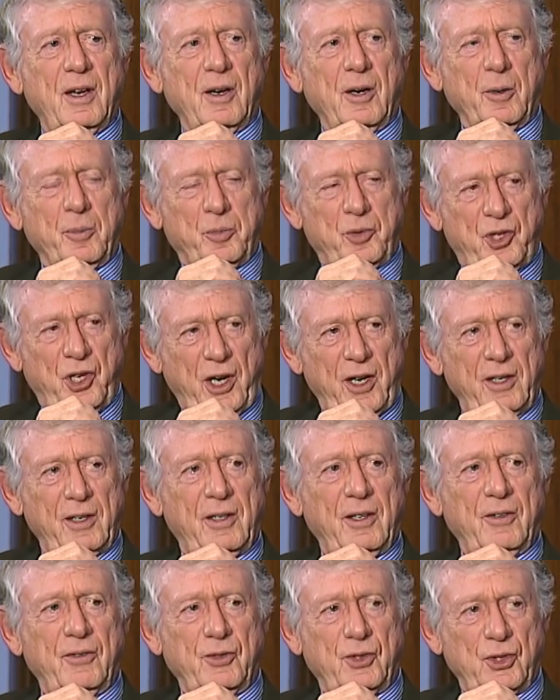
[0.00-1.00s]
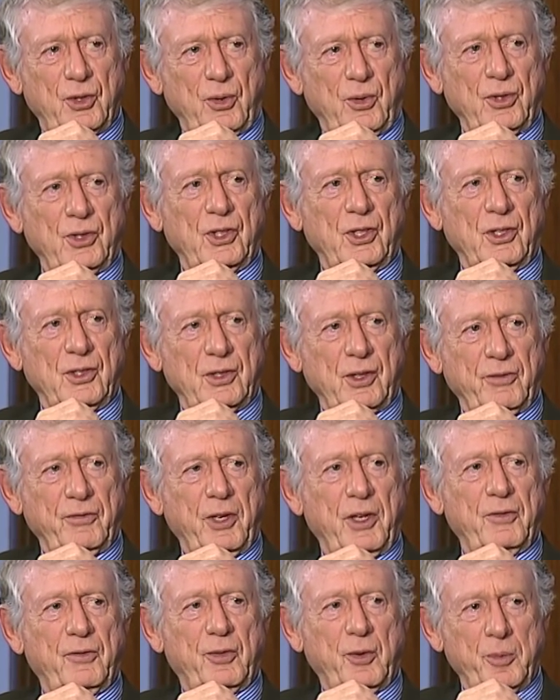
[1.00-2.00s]
objective sources of
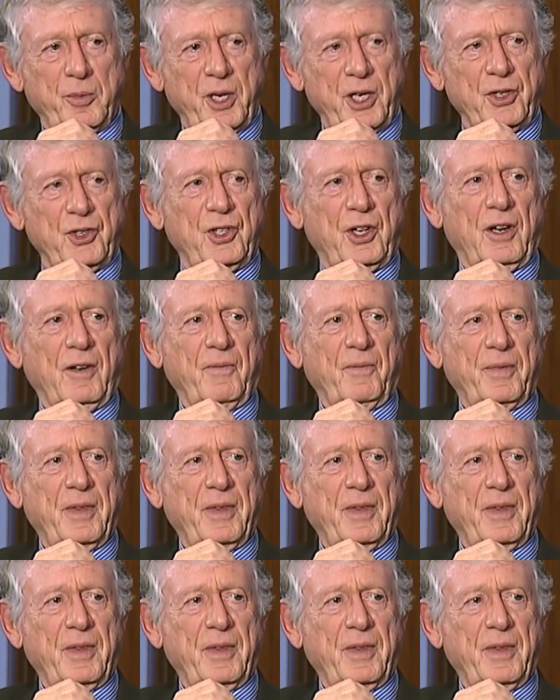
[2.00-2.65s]
information,